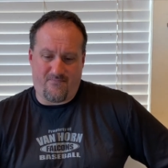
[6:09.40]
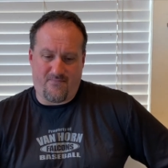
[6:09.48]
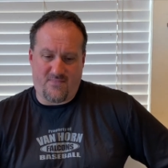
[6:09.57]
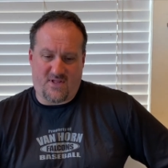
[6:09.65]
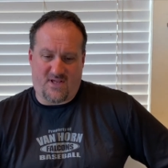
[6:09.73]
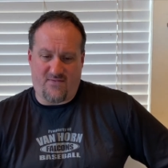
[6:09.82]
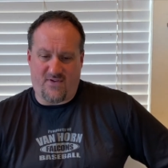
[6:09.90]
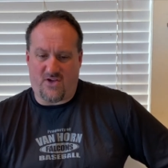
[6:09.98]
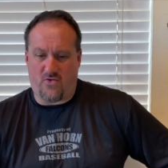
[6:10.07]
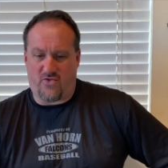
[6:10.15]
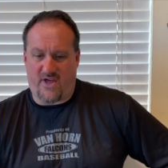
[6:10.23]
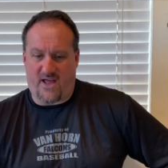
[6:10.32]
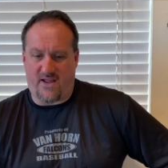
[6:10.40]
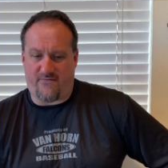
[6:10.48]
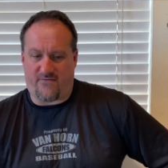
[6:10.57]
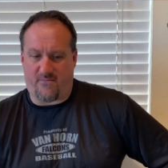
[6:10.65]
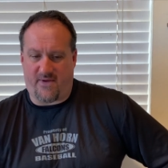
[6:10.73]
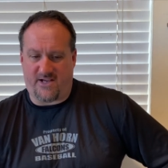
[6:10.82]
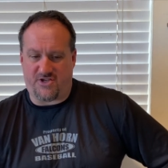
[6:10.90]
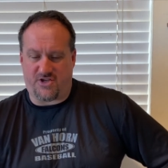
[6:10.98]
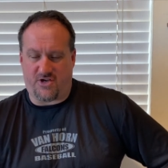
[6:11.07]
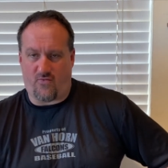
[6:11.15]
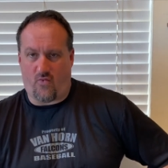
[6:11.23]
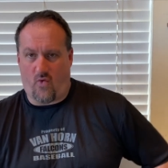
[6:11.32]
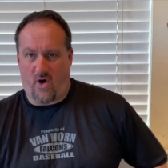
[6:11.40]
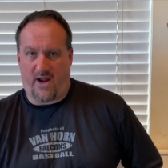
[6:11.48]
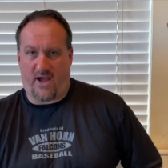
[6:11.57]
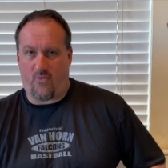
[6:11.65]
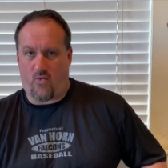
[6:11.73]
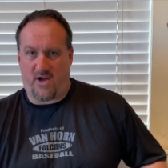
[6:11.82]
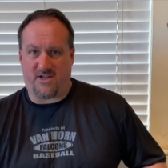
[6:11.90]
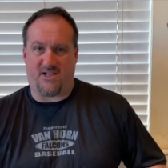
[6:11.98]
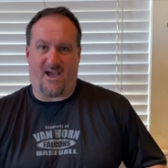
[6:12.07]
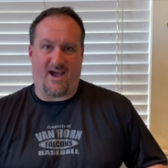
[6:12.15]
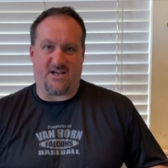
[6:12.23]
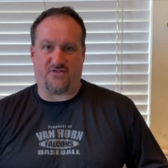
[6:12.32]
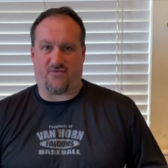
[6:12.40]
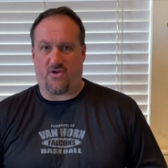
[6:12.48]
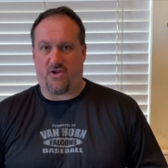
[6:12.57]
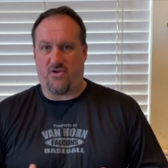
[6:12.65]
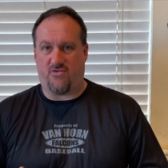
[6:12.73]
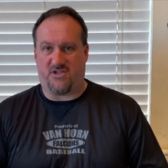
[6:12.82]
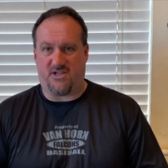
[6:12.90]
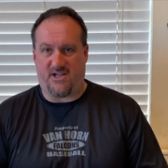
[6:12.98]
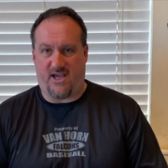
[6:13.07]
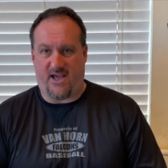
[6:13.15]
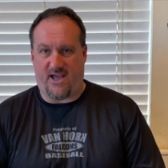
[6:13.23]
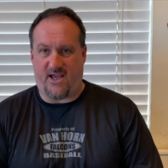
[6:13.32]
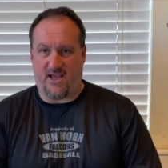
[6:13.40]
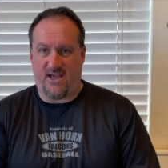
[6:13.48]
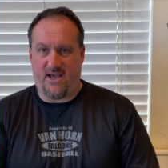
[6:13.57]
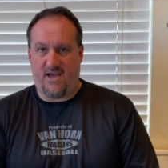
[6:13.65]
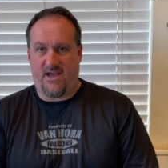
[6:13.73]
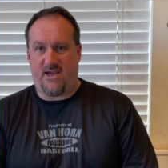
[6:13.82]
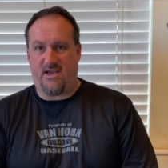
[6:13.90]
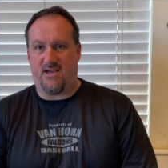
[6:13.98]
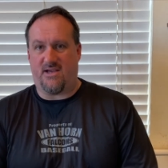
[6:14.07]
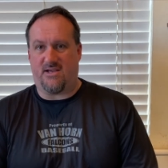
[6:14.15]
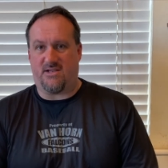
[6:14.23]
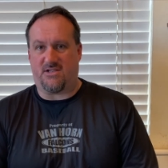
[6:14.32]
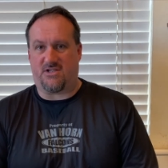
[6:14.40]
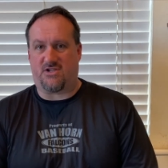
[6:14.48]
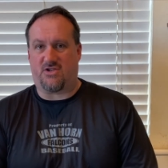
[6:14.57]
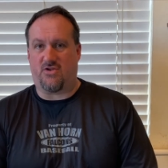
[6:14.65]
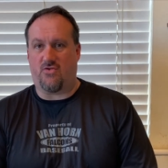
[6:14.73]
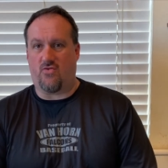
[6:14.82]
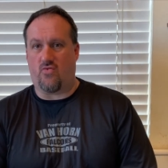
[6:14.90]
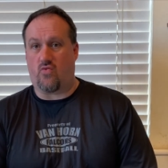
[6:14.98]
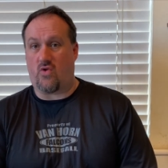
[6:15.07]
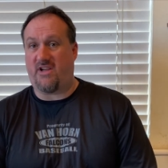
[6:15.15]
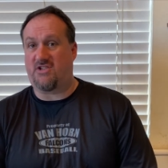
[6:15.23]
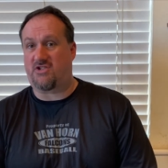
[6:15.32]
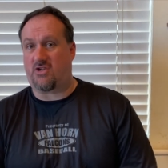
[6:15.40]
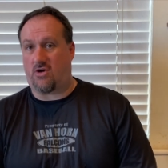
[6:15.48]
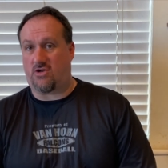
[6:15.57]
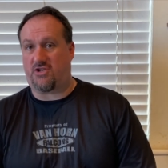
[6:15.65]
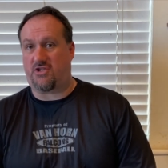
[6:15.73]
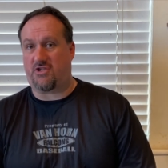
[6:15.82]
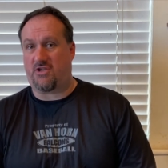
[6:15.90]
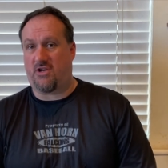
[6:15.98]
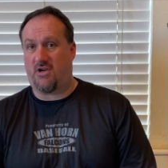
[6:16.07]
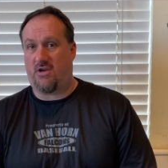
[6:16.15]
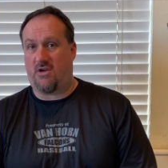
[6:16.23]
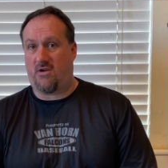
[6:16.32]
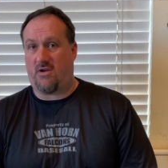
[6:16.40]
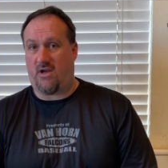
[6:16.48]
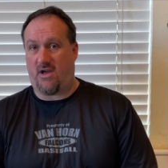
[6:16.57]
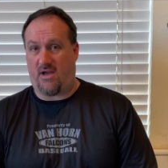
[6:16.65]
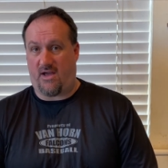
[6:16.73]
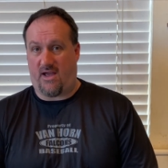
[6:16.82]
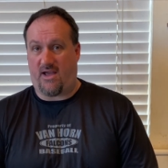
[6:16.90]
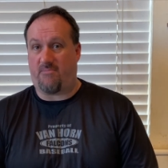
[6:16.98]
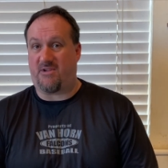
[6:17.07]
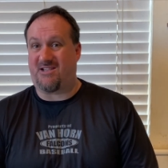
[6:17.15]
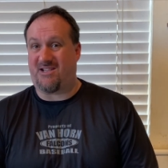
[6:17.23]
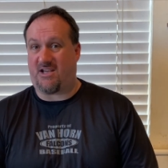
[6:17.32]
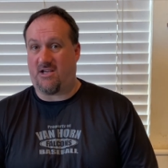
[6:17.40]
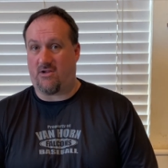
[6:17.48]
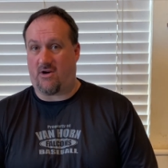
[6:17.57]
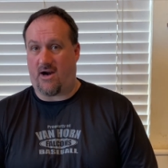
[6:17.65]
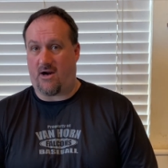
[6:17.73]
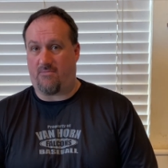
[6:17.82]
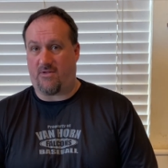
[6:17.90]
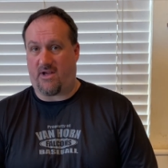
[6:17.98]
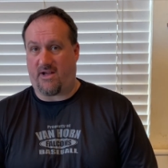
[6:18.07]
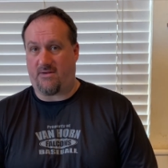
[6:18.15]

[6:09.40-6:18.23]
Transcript: Giving you that information, what I want to ask for you today is to research a particular airplane